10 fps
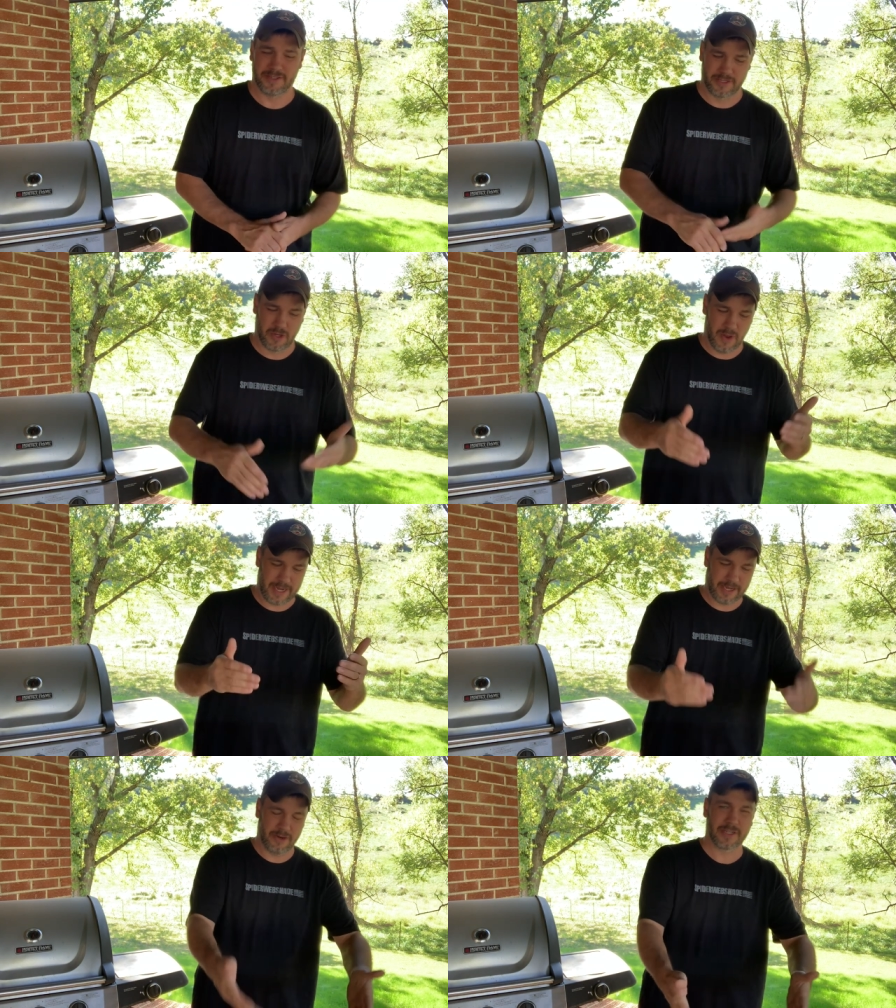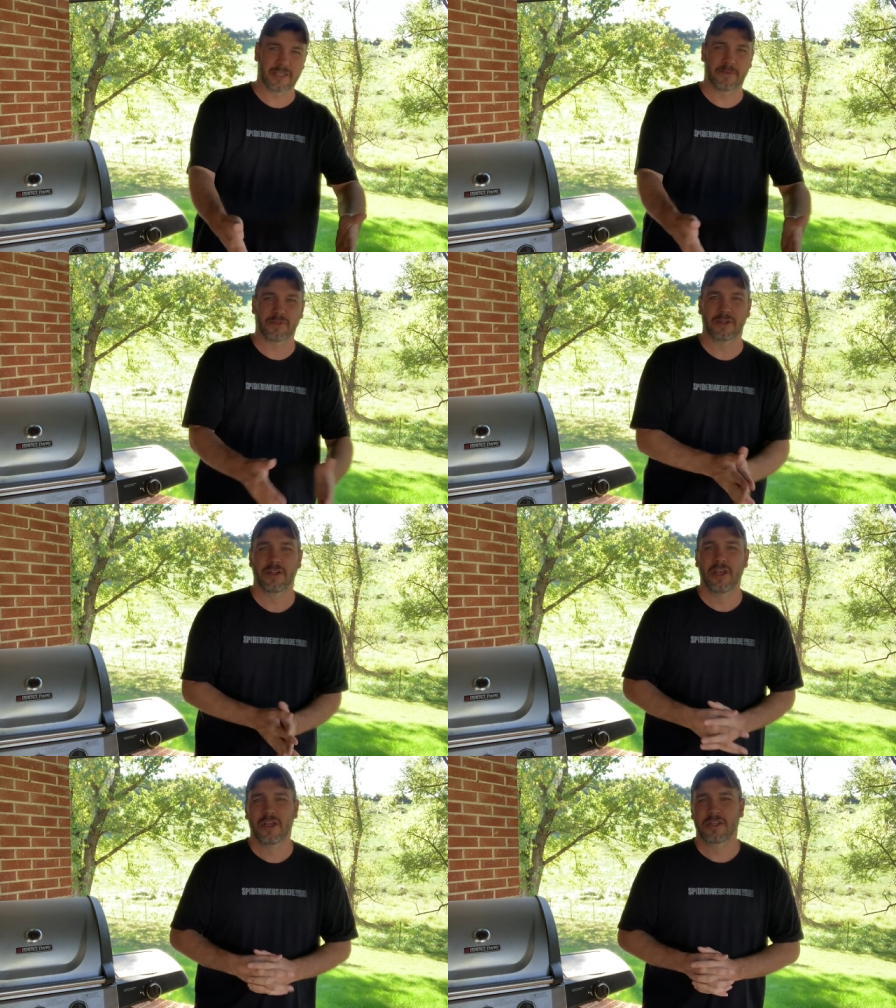So I carry
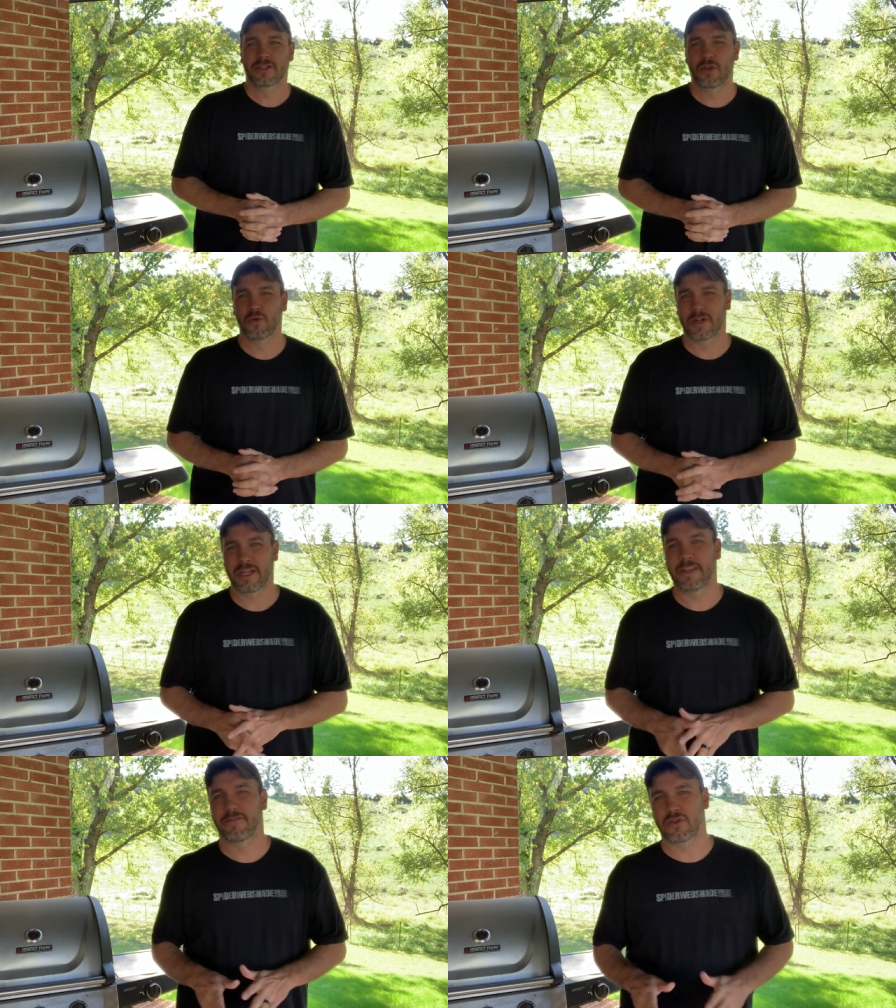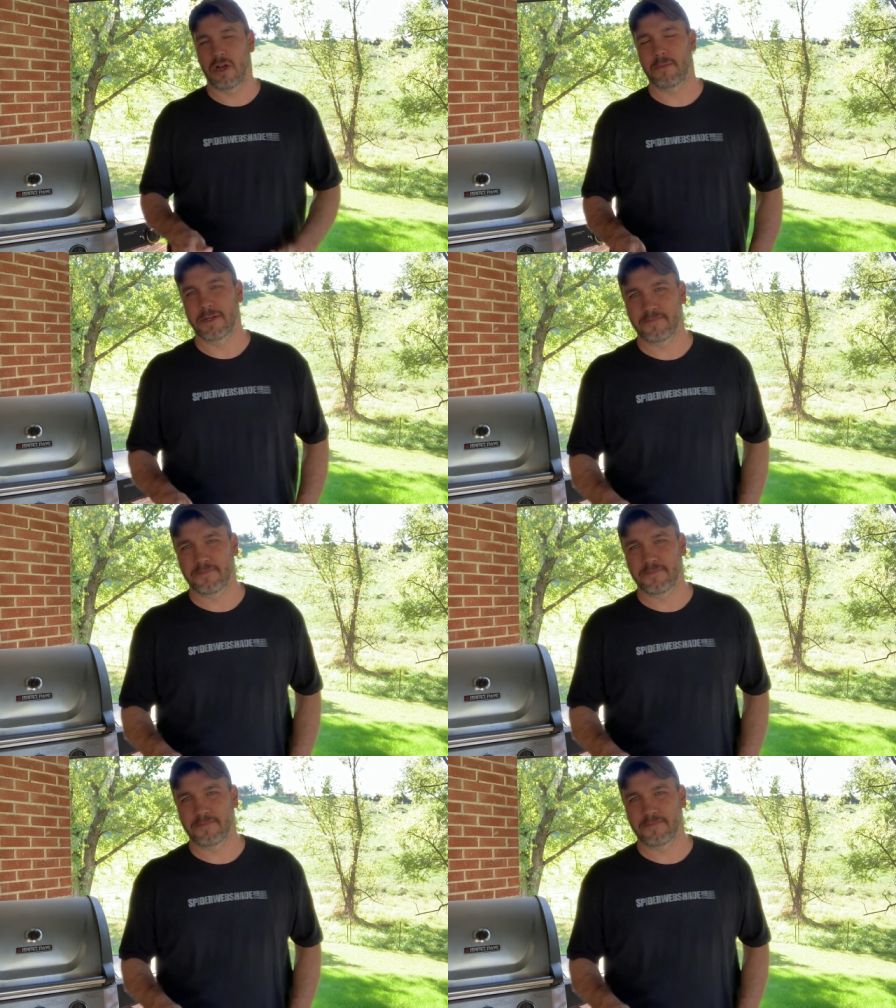something to relieve trauma.